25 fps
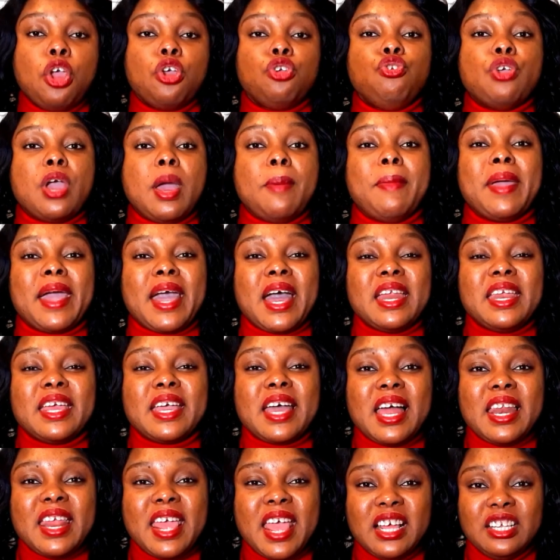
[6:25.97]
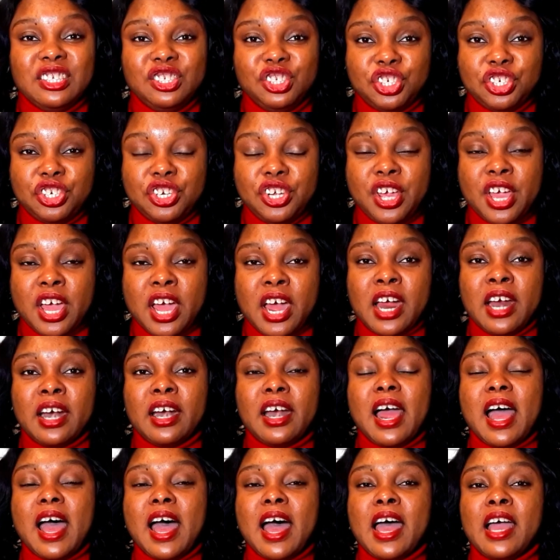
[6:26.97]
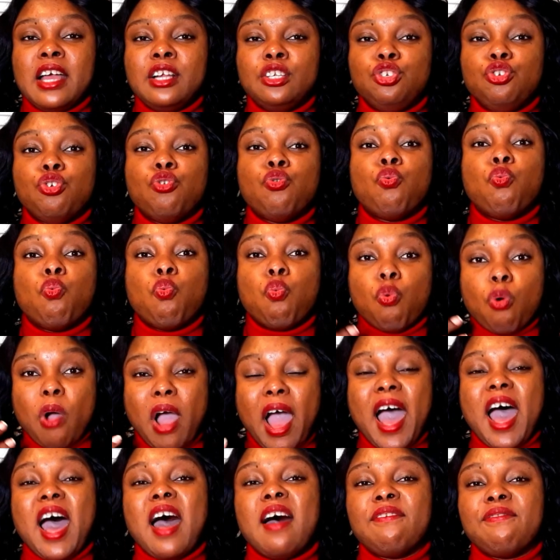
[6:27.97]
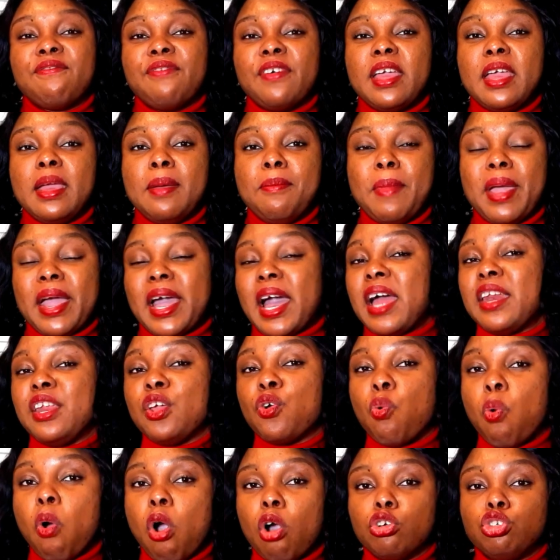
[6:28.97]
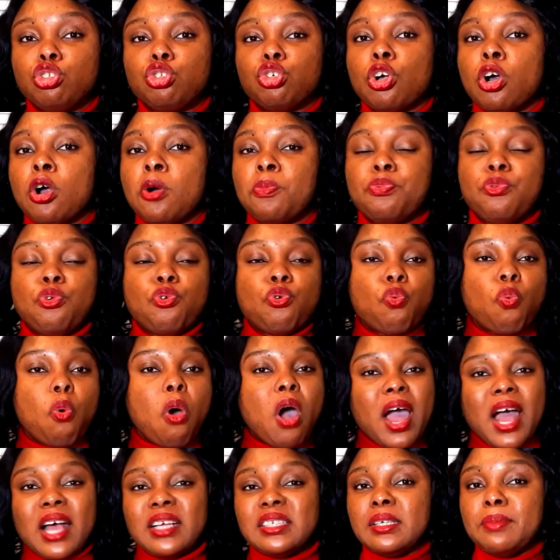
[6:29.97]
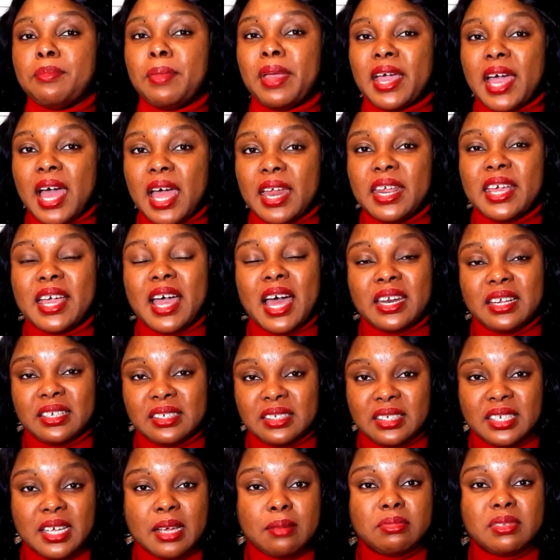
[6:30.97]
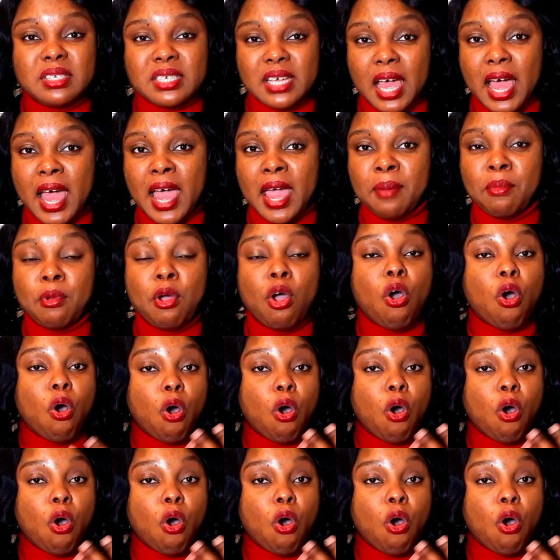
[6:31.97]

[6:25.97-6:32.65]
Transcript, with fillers: You're a mechanical engineer and you have a mechanic workshop, you work as a mechanic at the same time,